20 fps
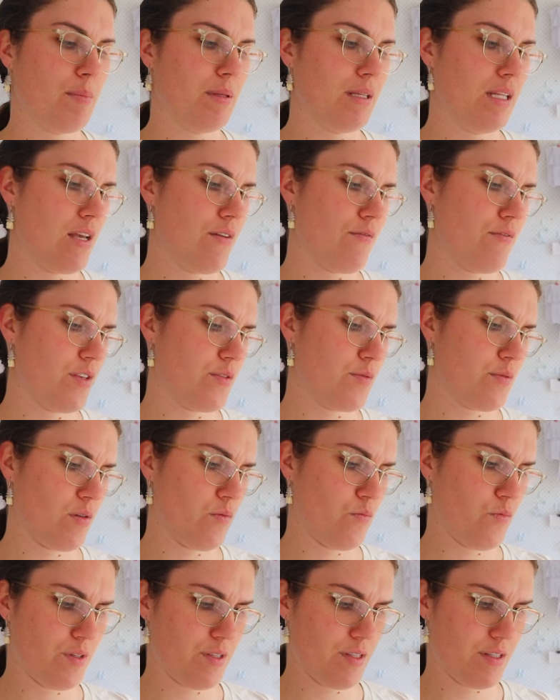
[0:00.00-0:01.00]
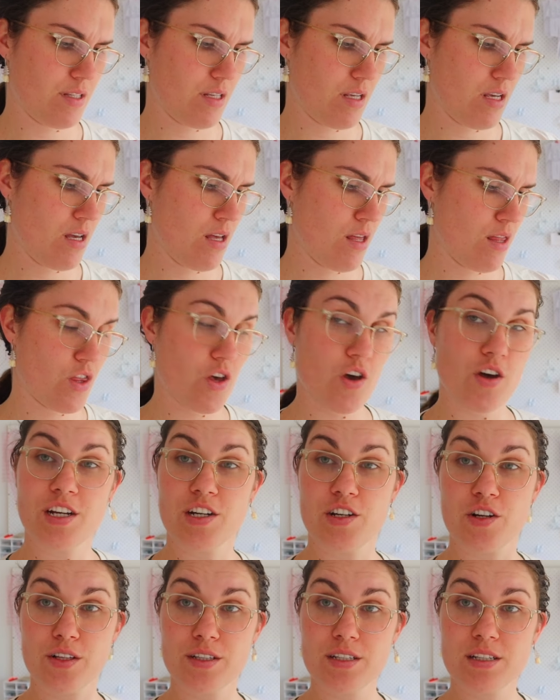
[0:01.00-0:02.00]
I believe this one was
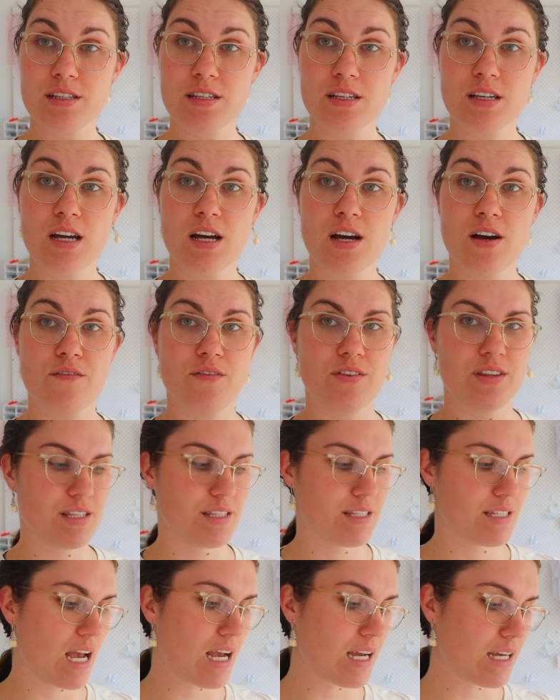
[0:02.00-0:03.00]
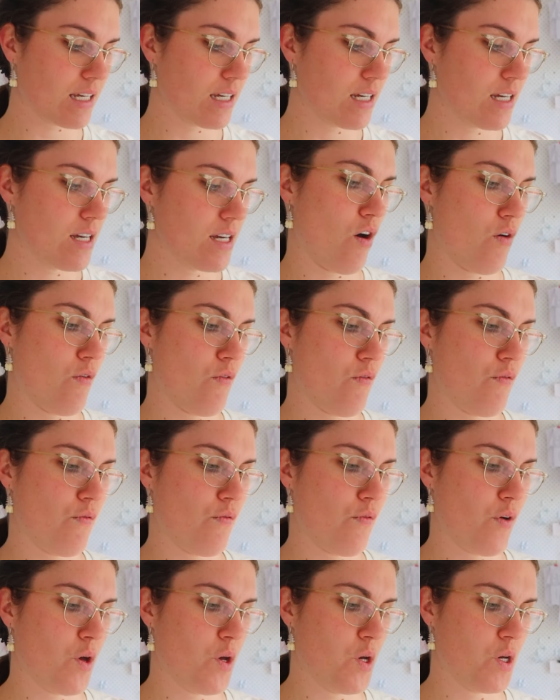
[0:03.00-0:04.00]
$30 for the stack
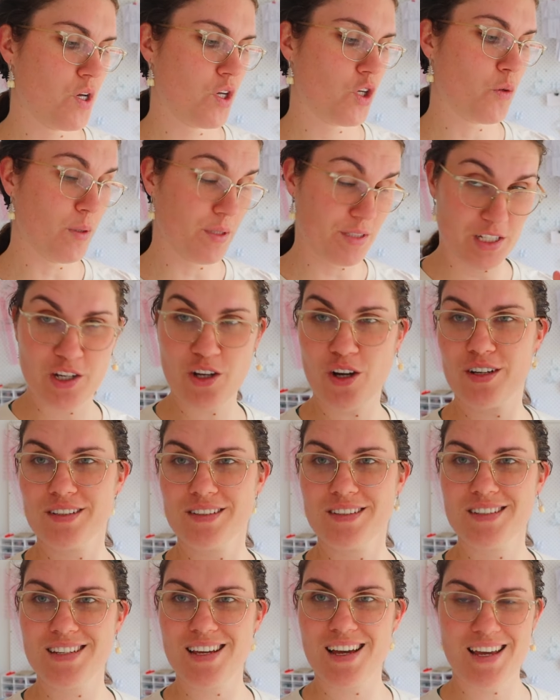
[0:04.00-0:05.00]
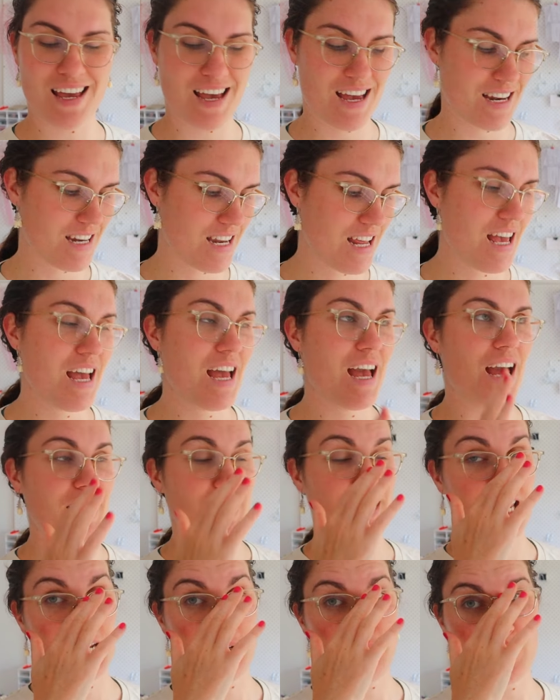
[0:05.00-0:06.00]
of quilting cottons again, and
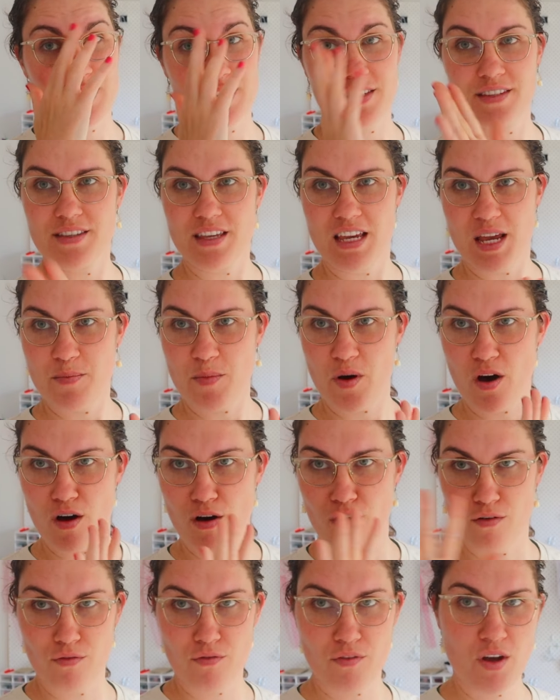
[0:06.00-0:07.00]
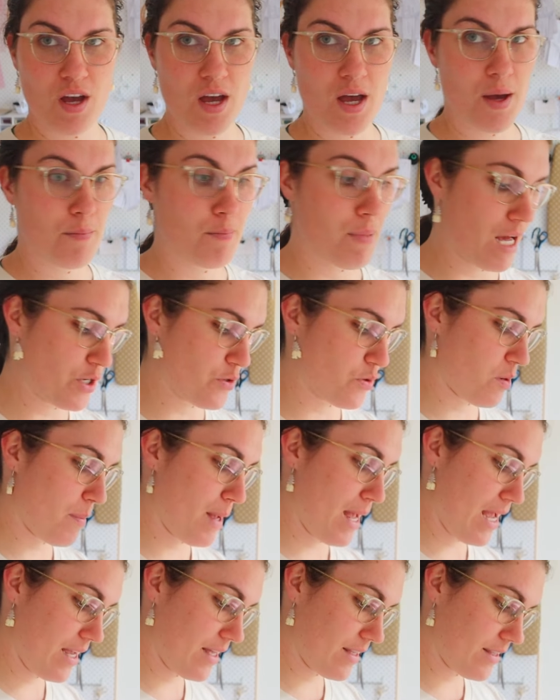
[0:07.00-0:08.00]
again with this theme of patchwork
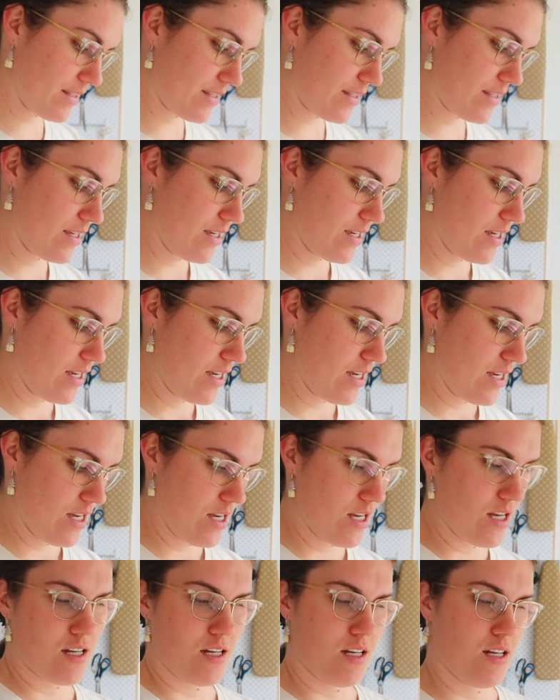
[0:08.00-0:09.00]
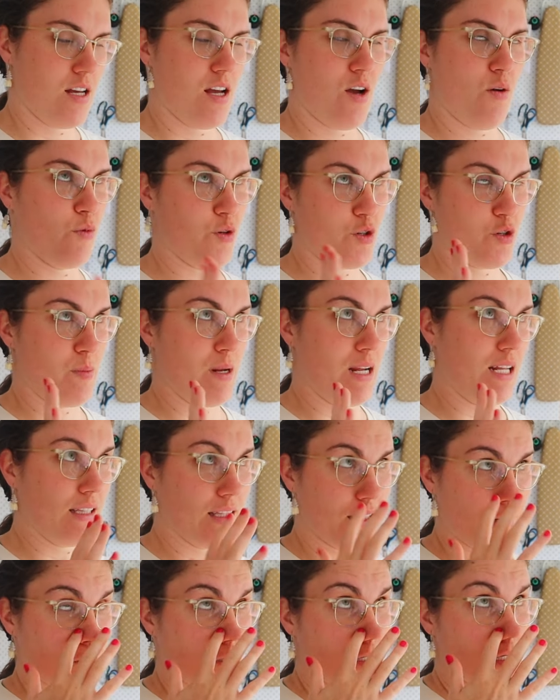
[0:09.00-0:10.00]
pants, which would be
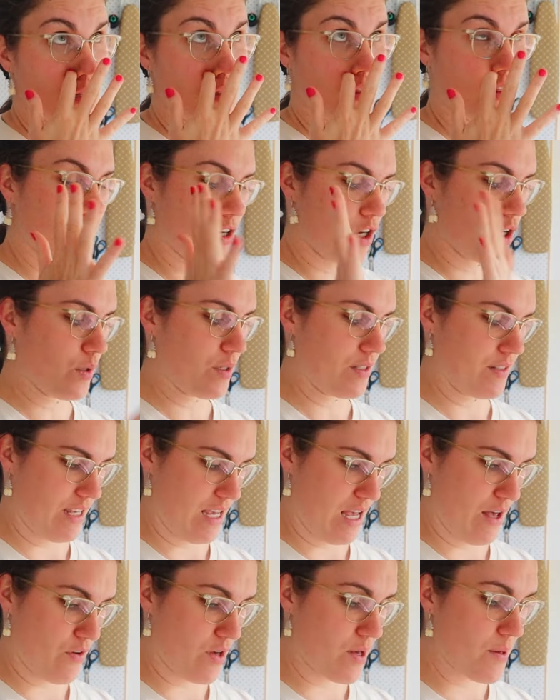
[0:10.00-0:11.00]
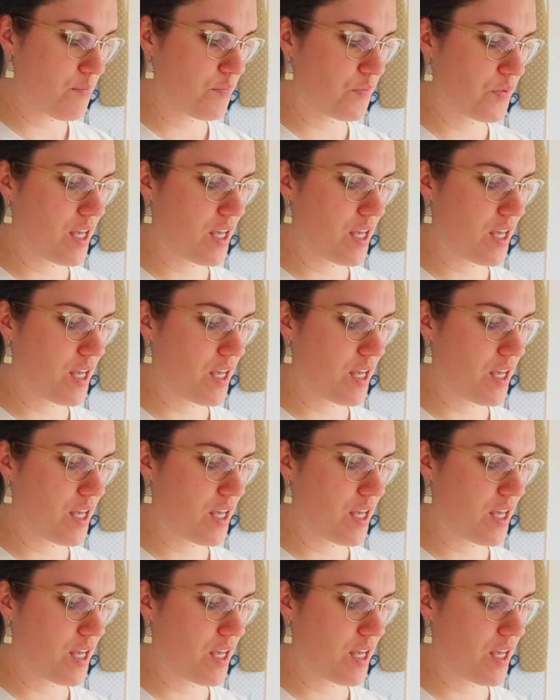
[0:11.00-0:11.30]
literally the cutest thing ever,